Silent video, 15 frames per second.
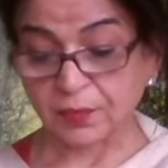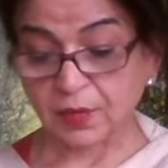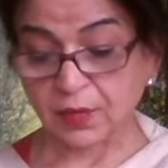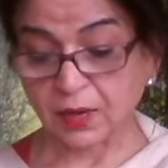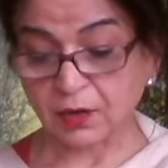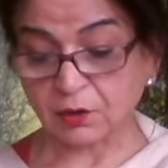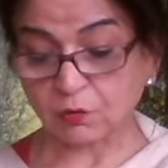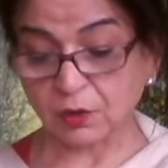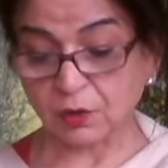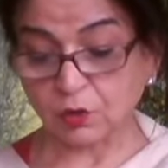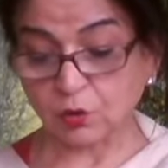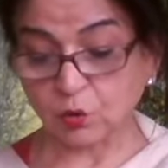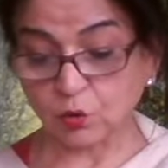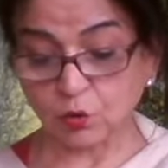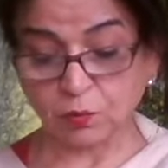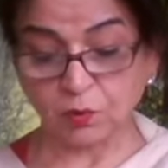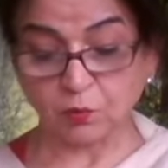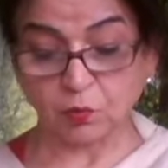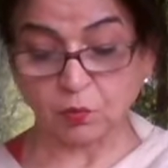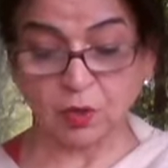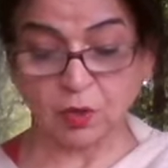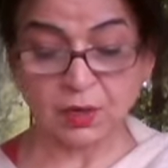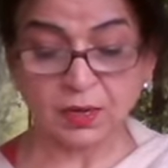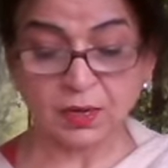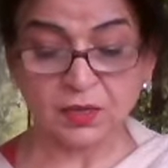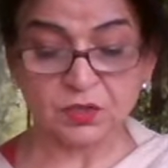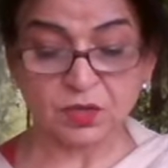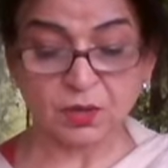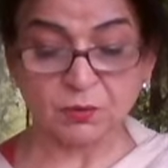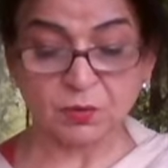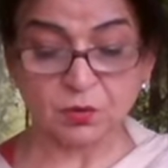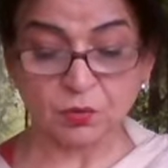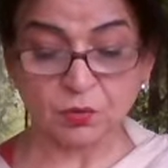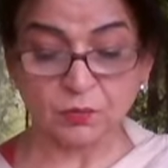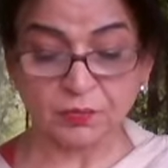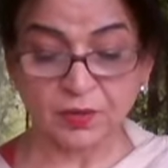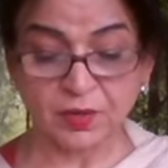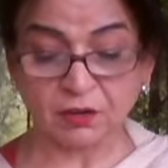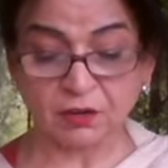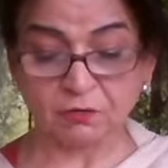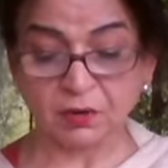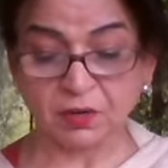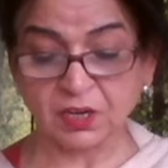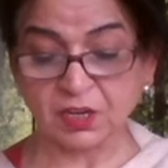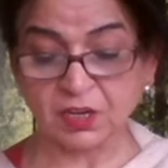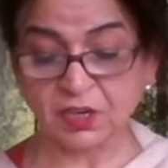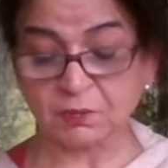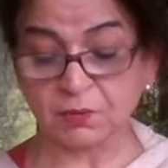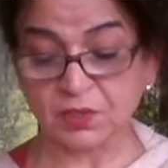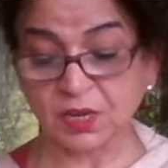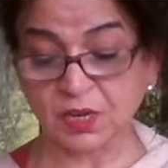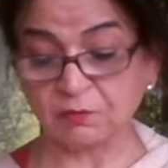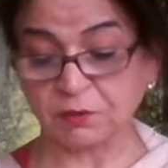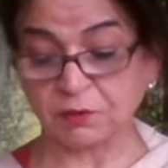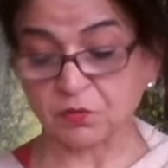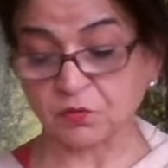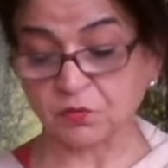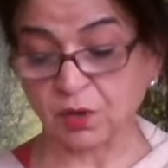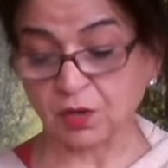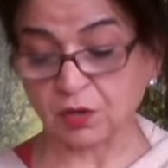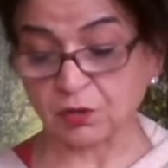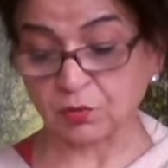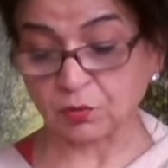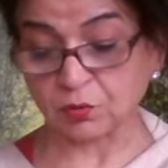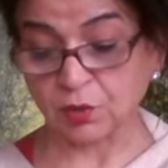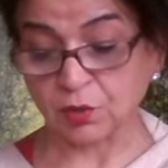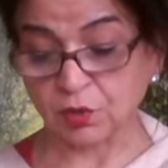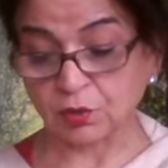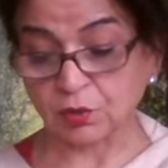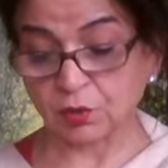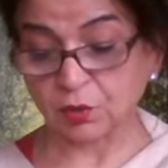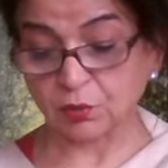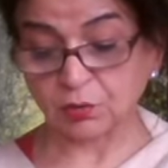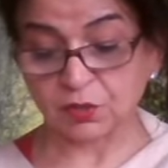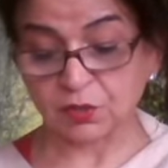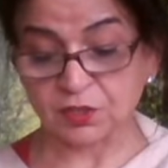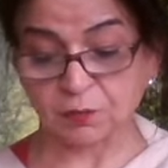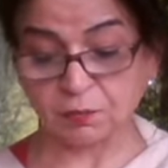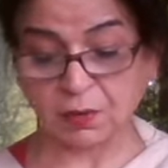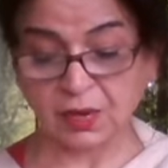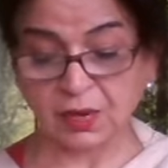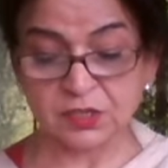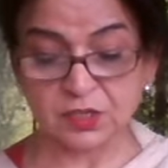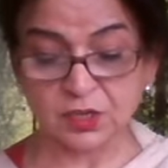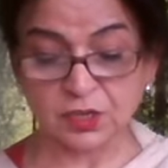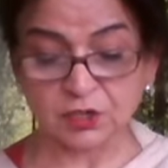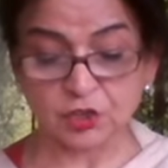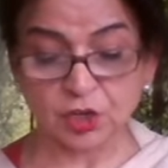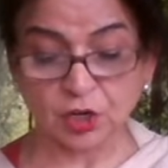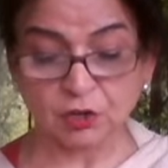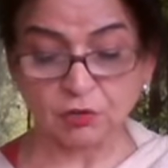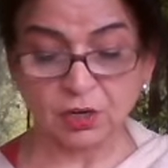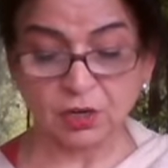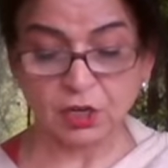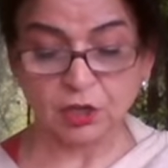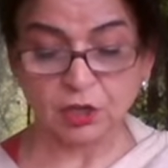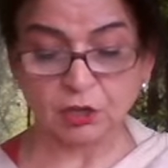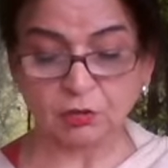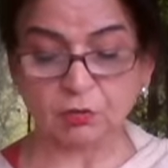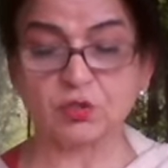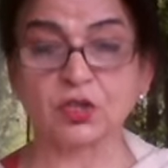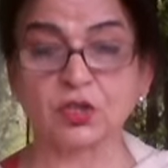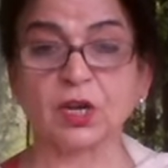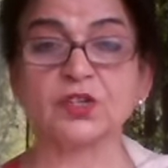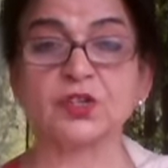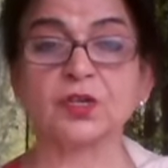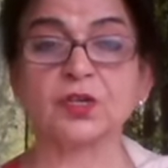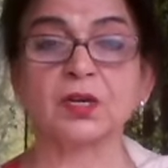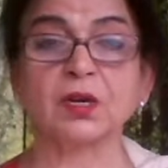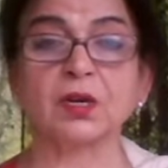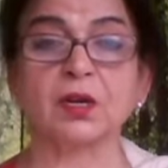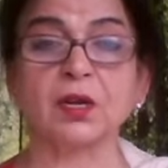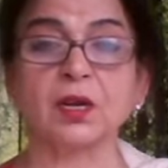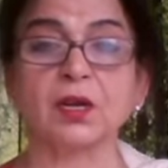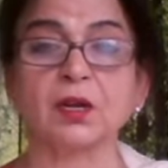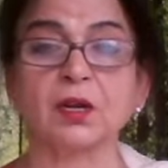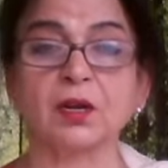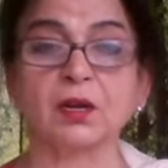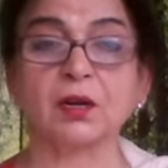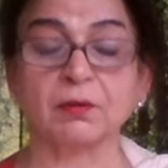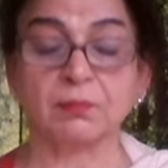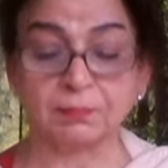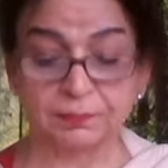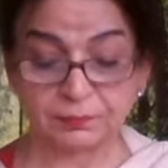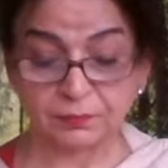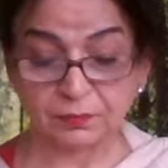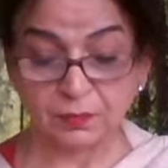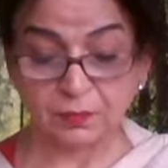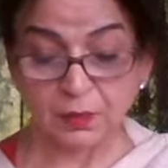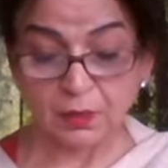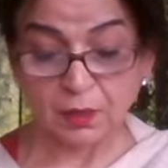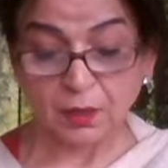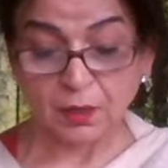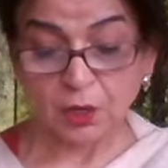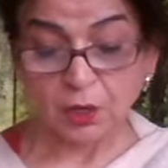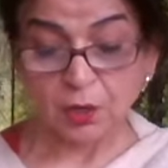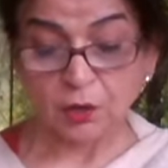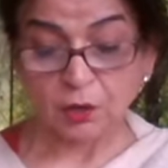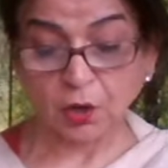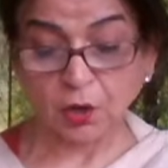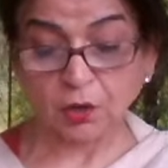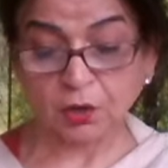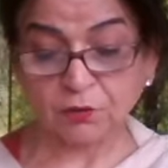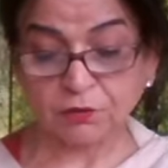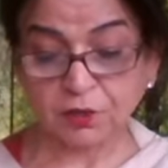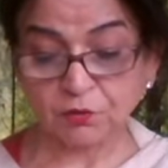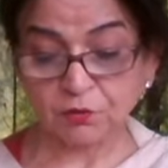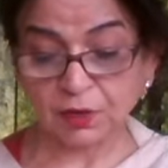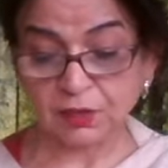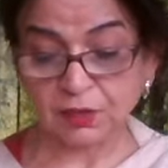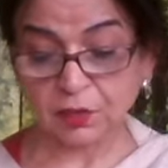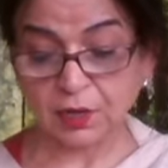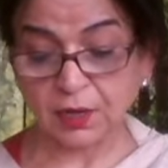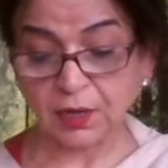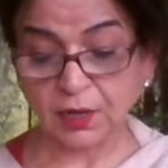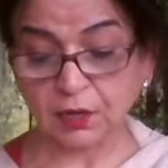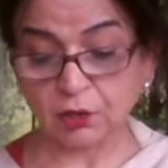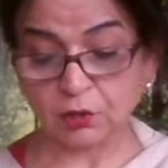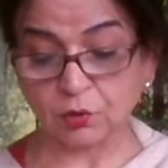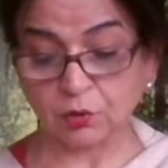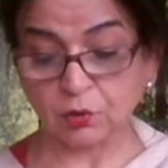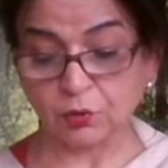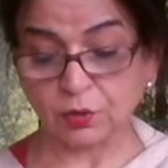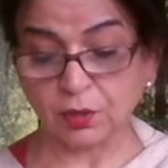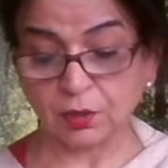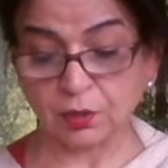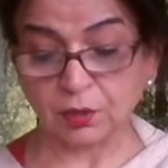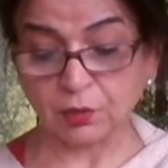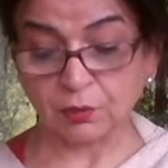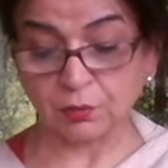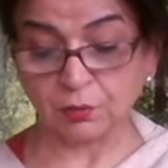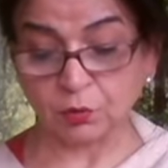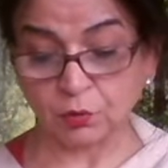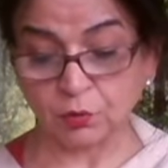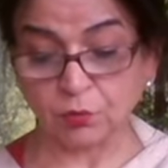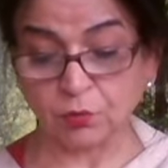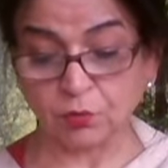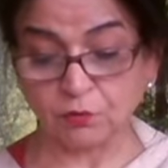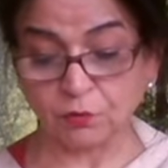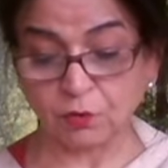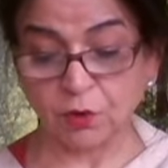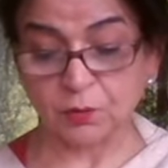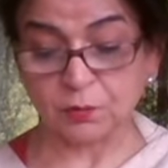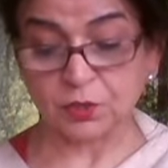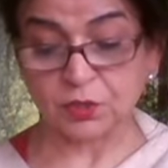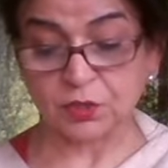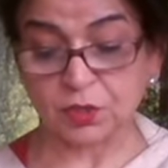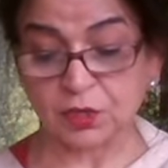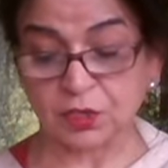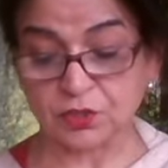at what noble war has come to, at what he himself has fallen to, Duryodhan smiles at Shakuni, Kushasha, and Karan. Dawn of the twelfth day, uh, Dron fawns his